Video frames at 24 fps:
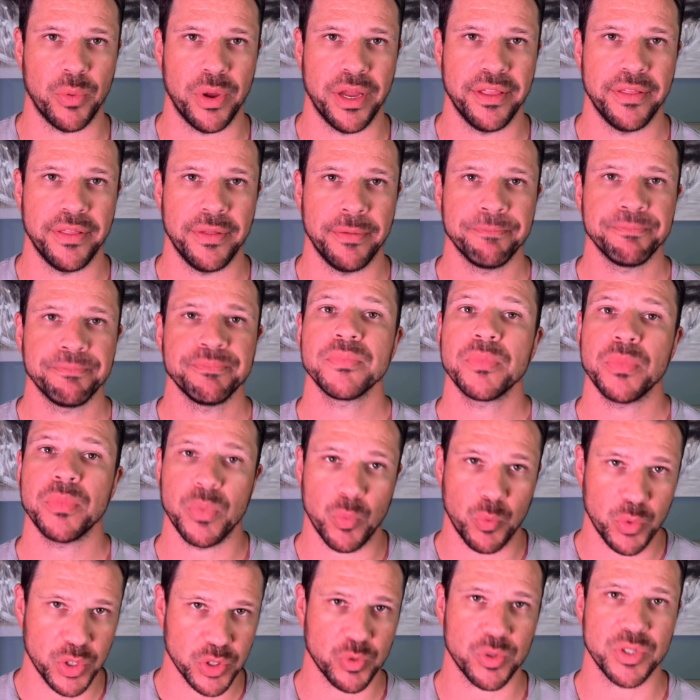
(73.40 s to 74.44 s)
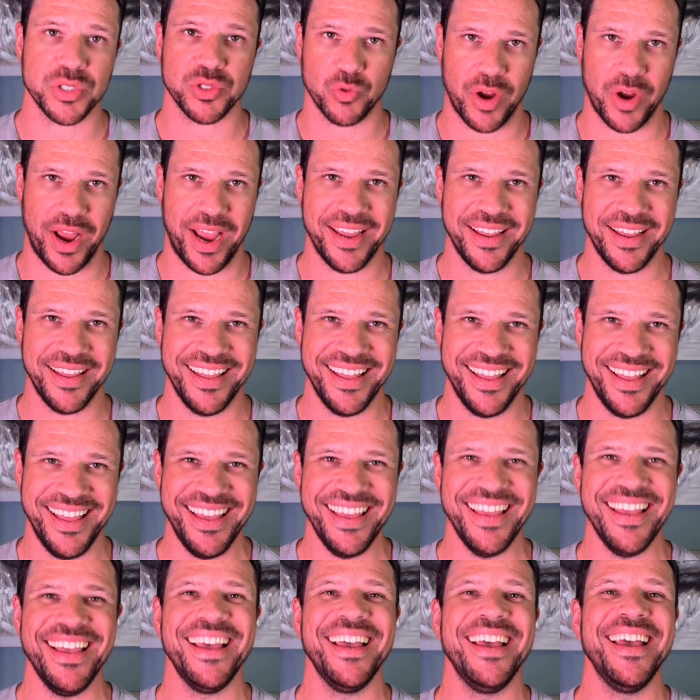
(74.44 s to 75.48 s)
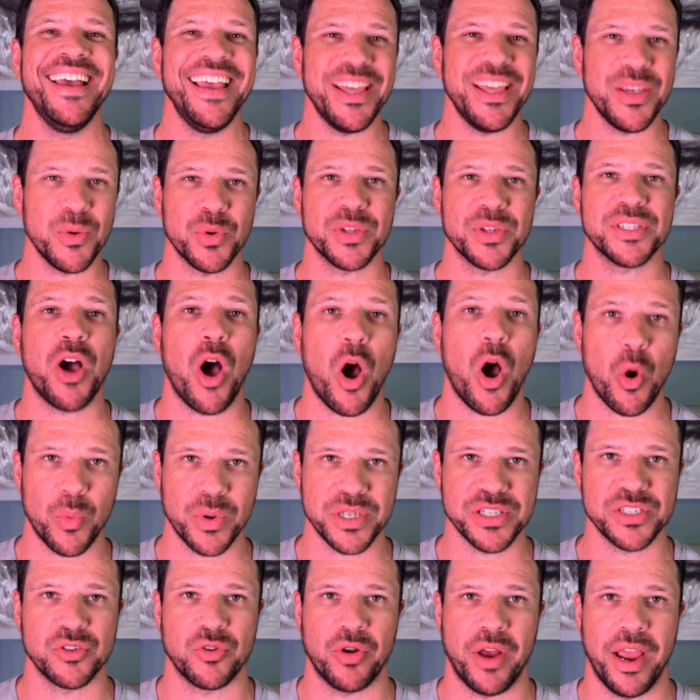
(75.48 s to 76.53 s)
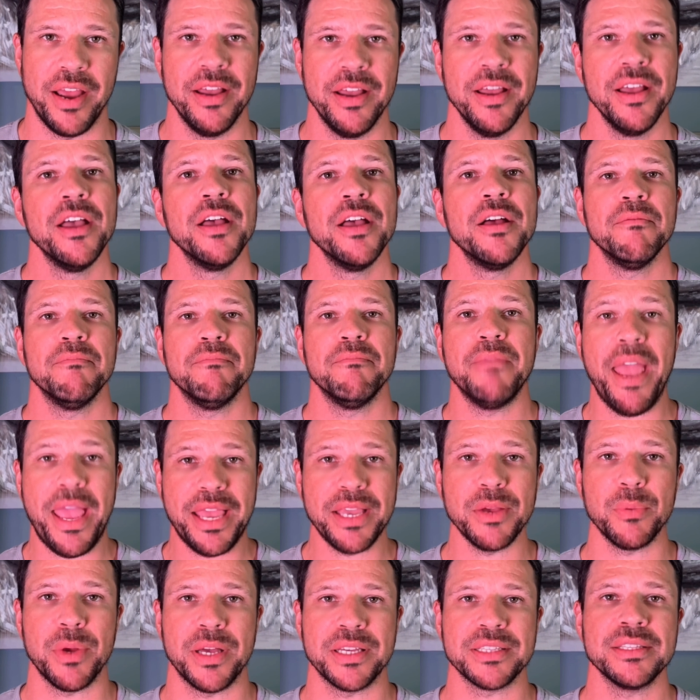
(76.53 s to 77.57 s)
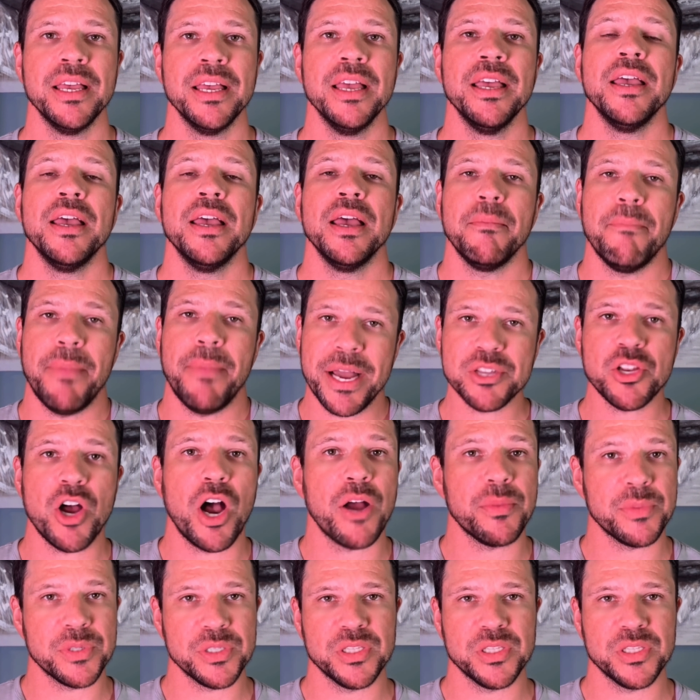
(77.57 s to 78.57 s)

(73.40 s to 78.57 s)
with, which was gray. It was always gray. Anyways, my job is